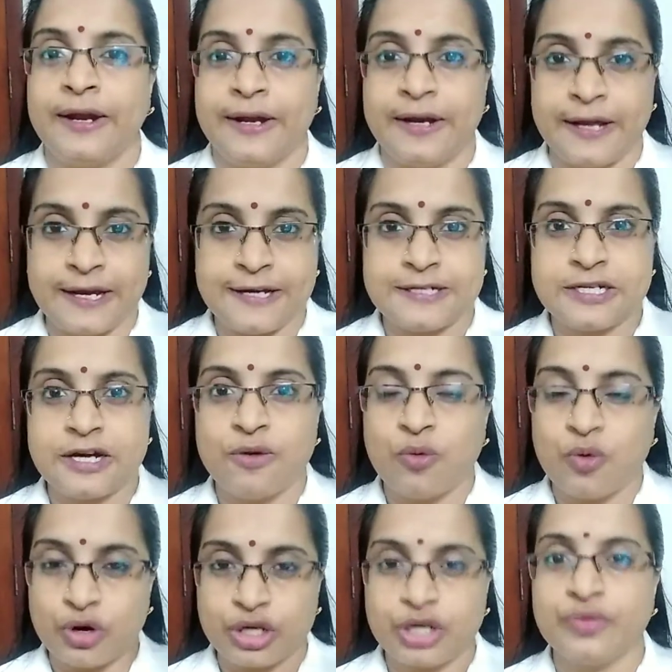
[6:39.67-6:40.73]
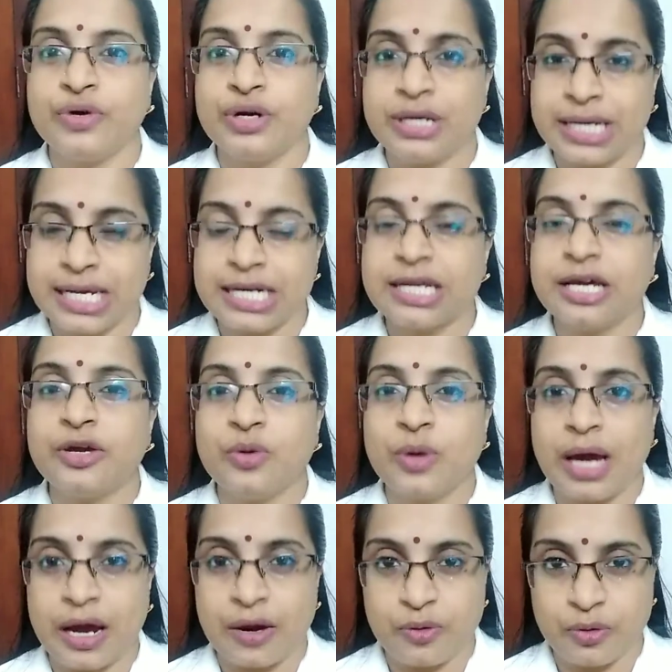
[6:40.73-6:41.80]
Data, whatever data you
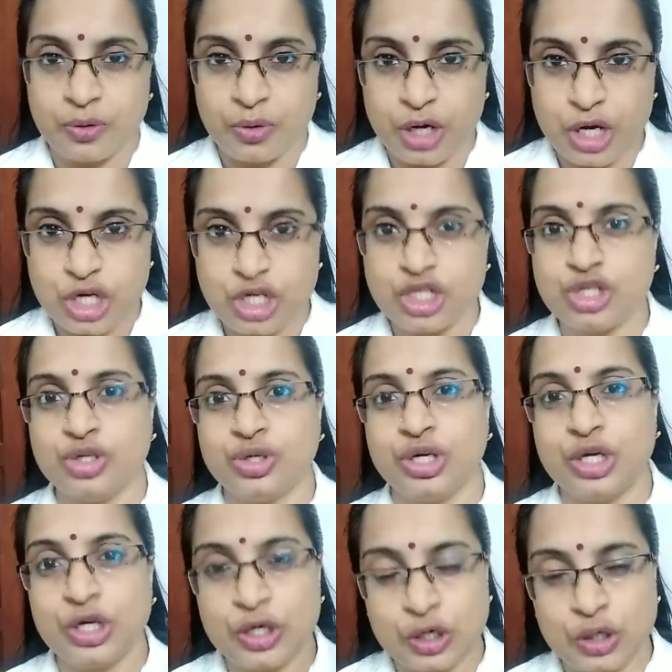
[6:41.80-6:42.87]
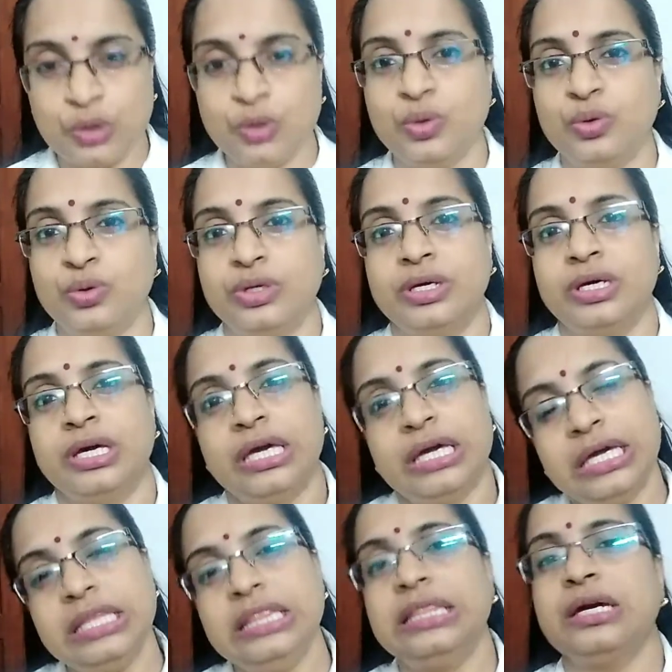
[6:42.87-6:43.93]
have to include
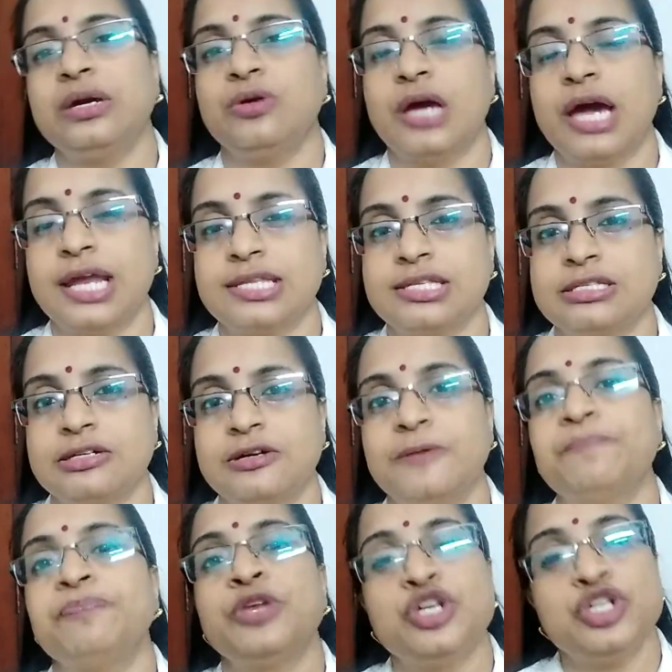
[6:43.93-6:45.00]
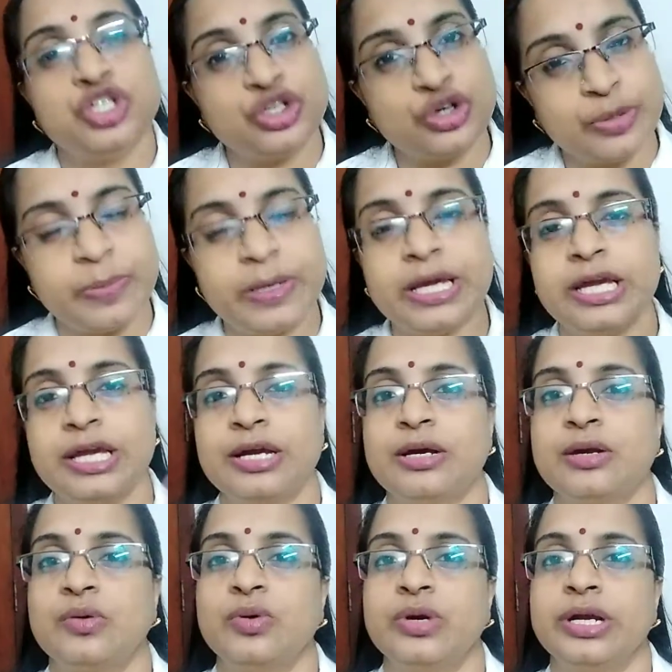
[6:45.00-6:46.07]
in the answer should be
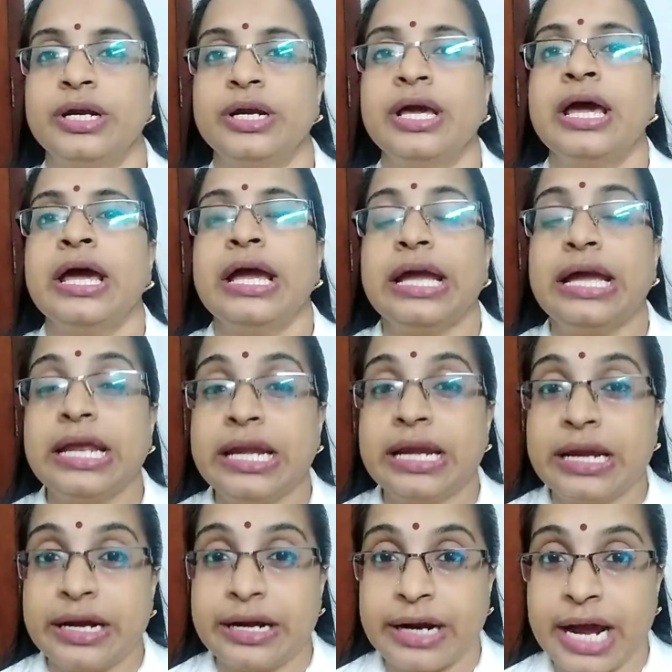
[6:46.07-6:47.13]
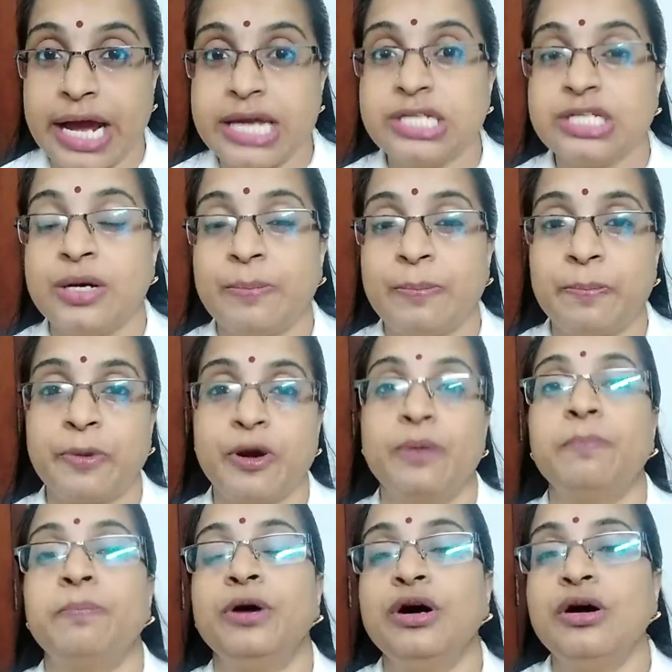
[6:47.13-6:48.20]
included in right,
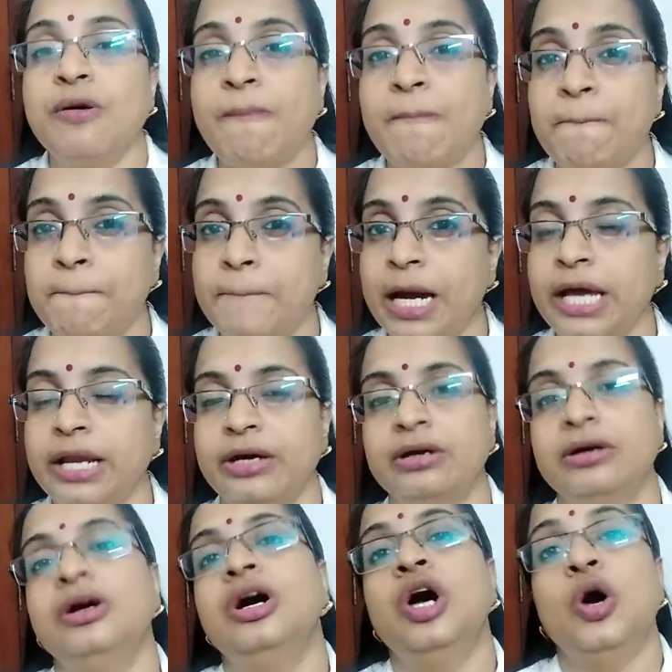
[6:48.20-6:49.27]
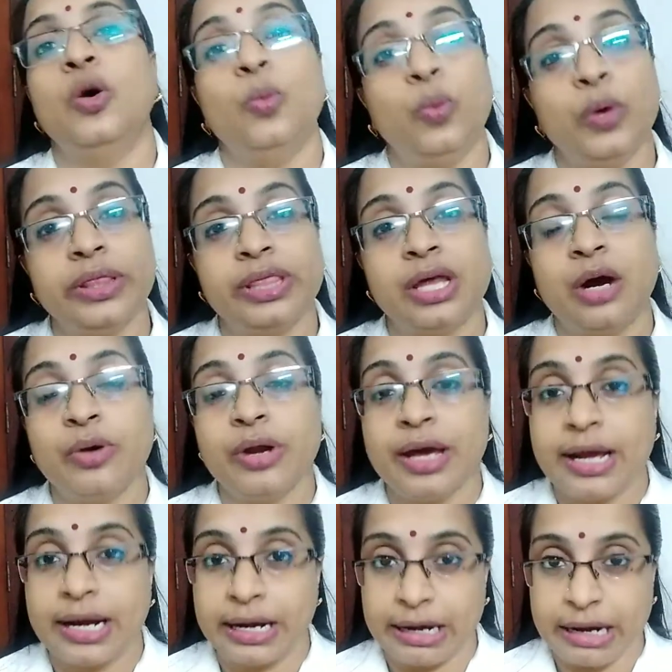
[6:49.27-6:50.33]
proper manner without
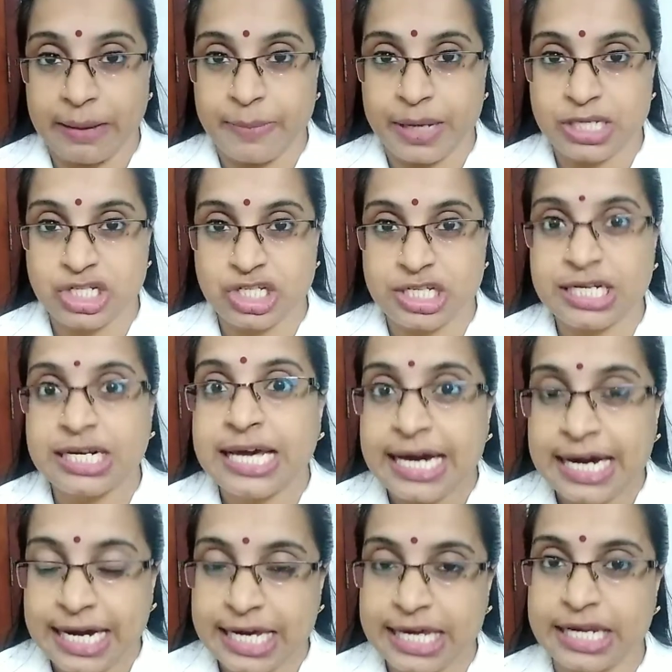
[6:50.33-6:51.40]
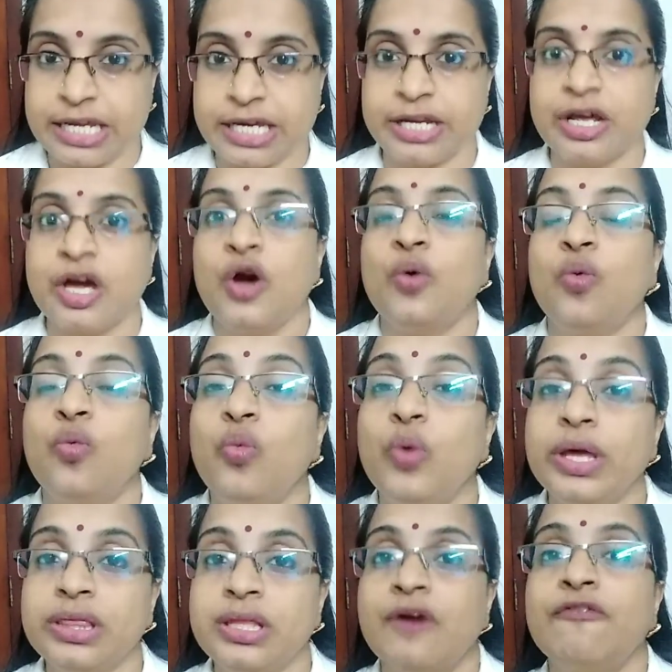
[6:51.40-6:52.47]
grammatical error,
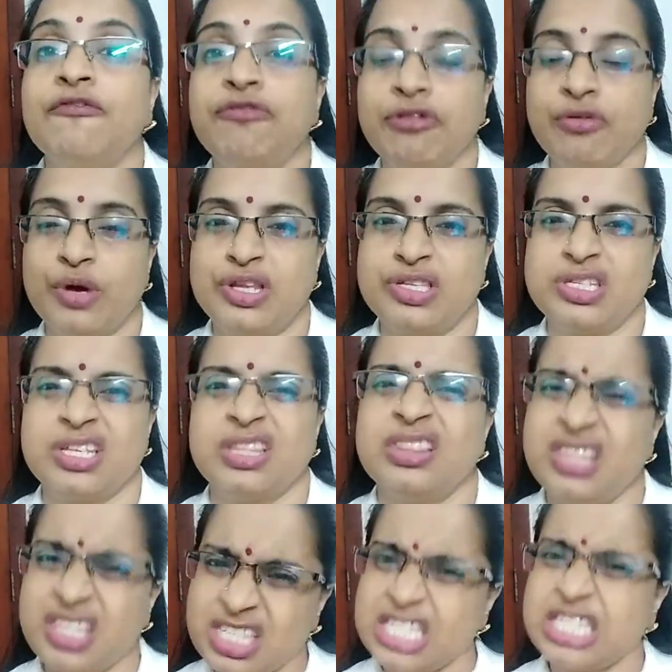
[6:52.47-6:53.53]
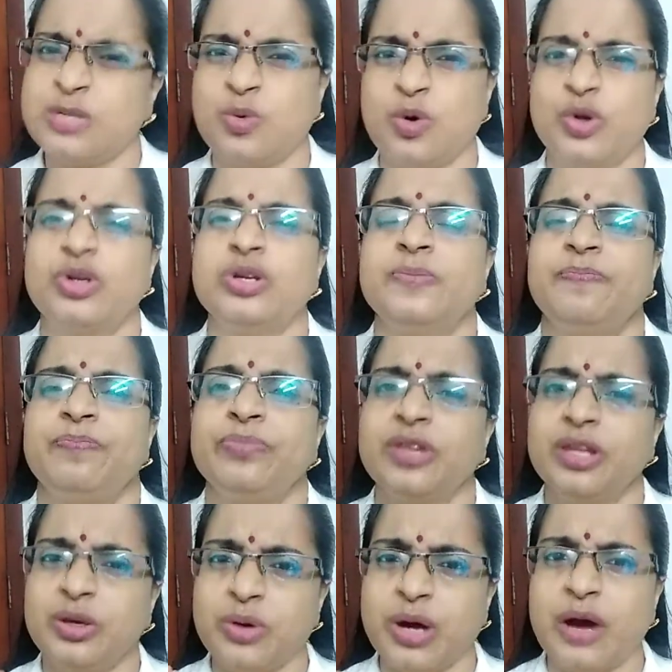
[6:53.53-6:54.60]
with fluency. This is what
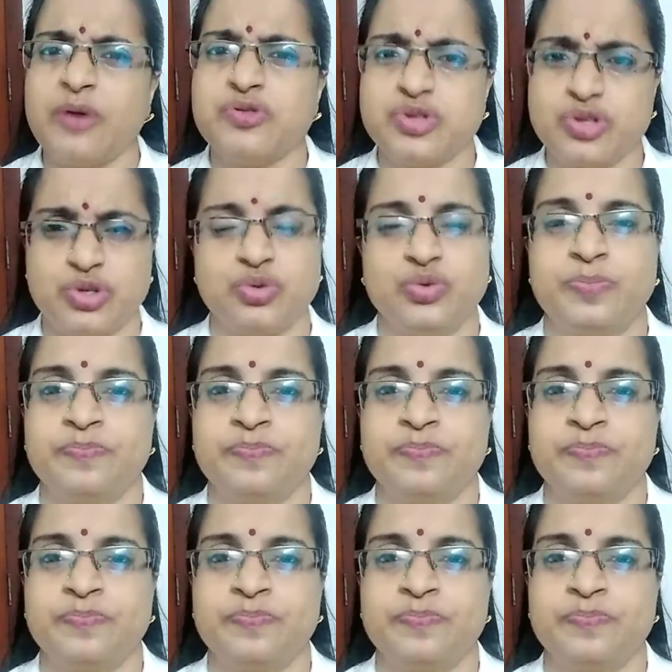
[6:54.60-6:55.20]
you have to do.